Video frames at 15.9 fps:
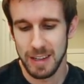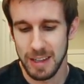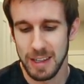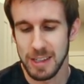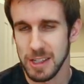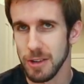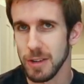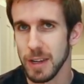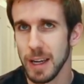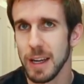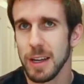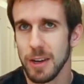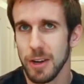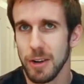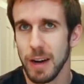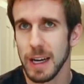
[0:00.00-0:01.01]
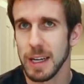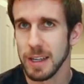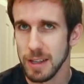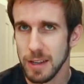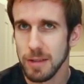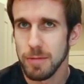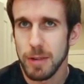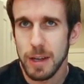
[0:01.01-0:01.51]
That's okay. You know, I
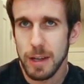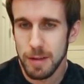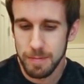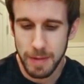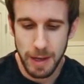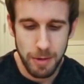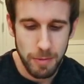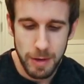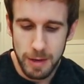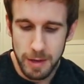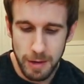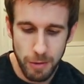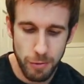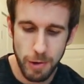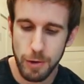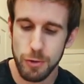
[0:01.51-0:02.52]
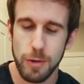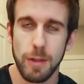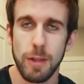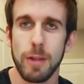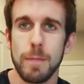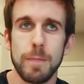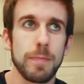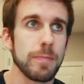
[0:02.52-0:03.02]
didn't read the
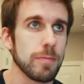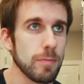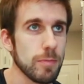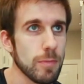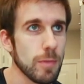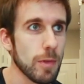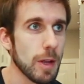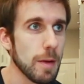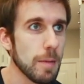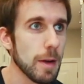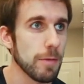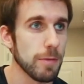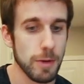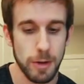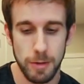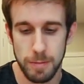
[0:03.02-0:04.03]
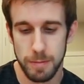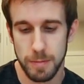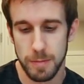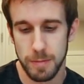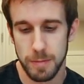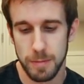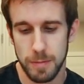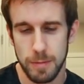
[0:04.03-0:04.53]
instructions. It's not my fault.
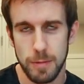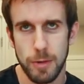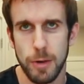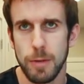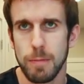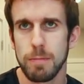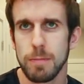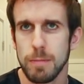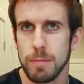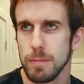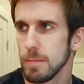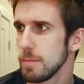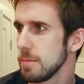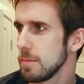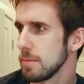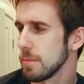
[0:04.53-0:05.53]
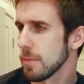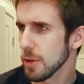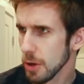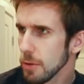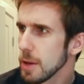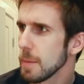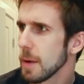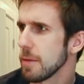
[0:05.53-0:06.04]
Or, it's
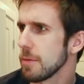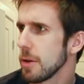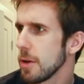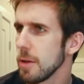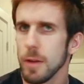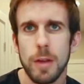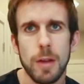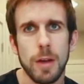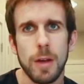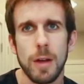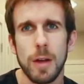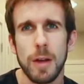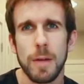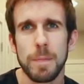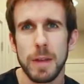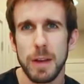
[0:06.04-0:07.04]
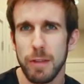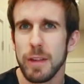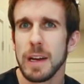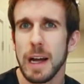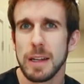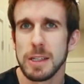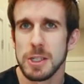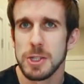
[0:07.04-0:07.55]
totally my fault. It's
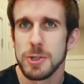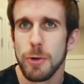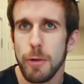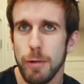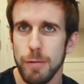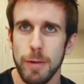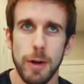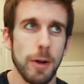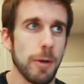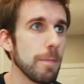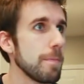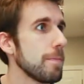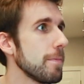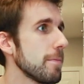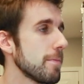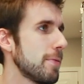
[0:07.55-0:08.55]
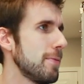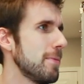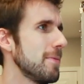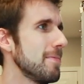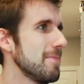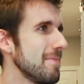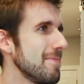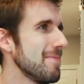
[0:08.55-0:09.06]
not the store's fault.
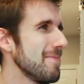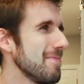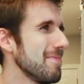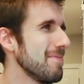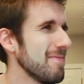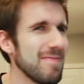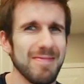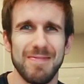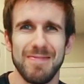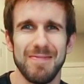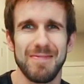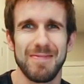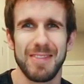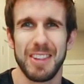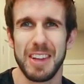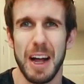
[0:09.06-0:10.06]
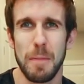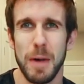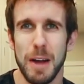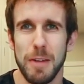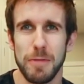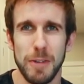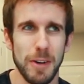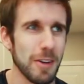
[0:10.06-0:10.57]
It's not my
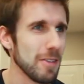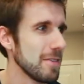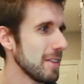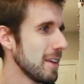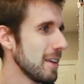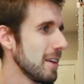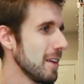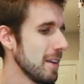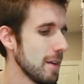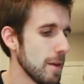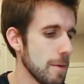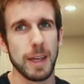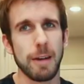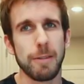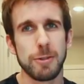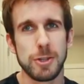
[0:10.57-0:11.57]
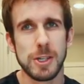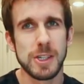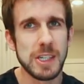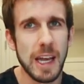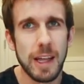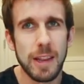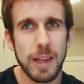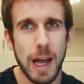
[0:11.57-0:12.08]
fault. You ever just
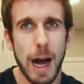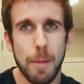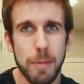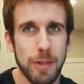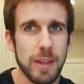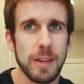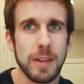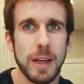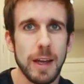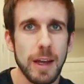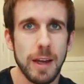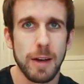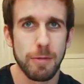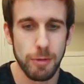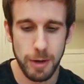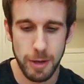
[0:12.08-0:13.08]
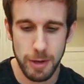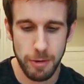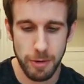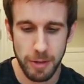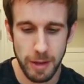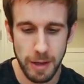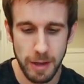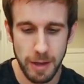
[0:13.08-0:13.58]
say the opposite thing of what you were
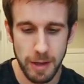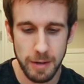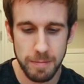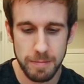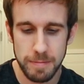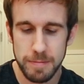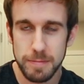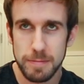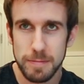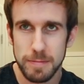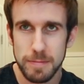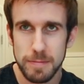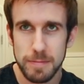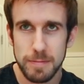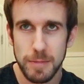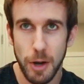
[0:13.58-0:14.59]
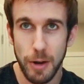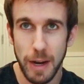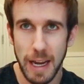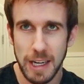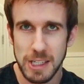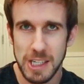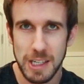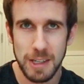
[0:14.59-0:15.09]
thinking on
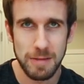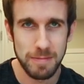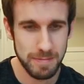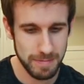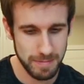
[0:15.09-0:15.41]
accident?